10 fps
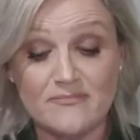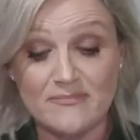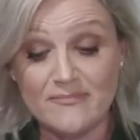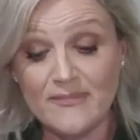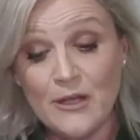
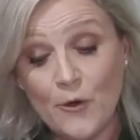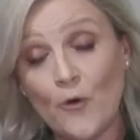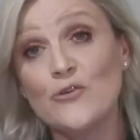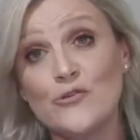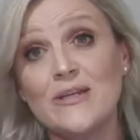
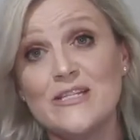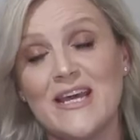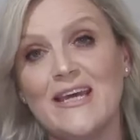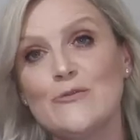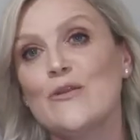on-trend
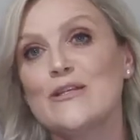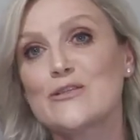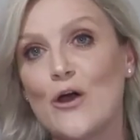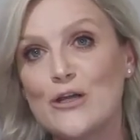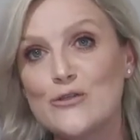handle that's
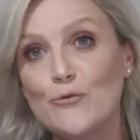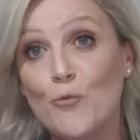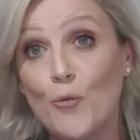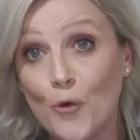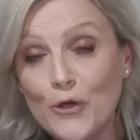going to
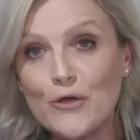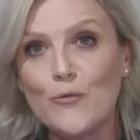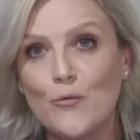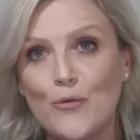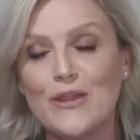work
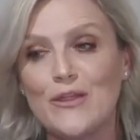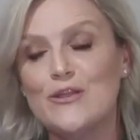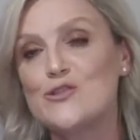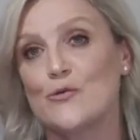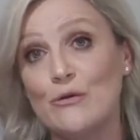with the
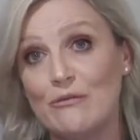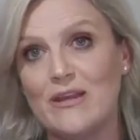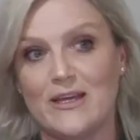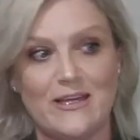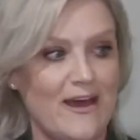joinery
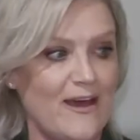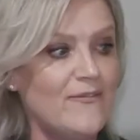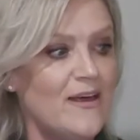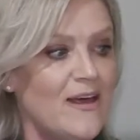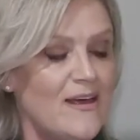that you have,
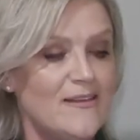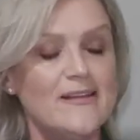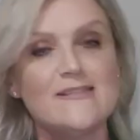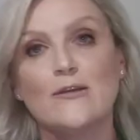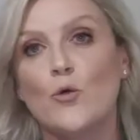
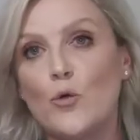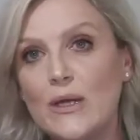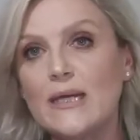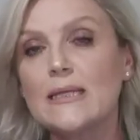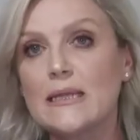that's a
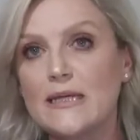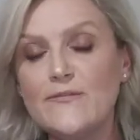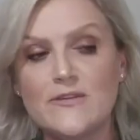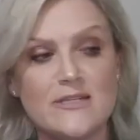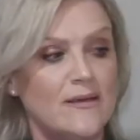quick
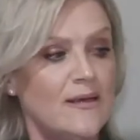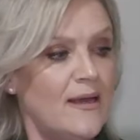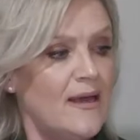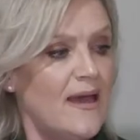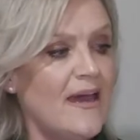lift.
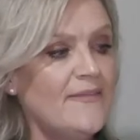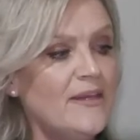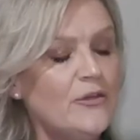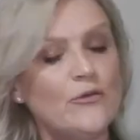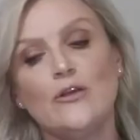And then,
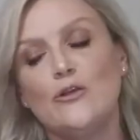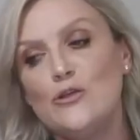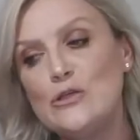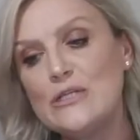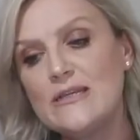you know,
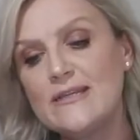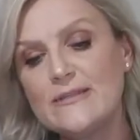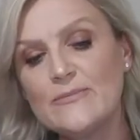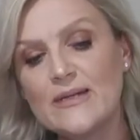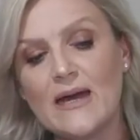using
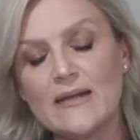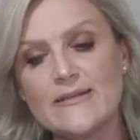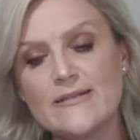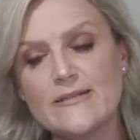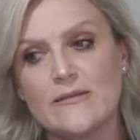some colours,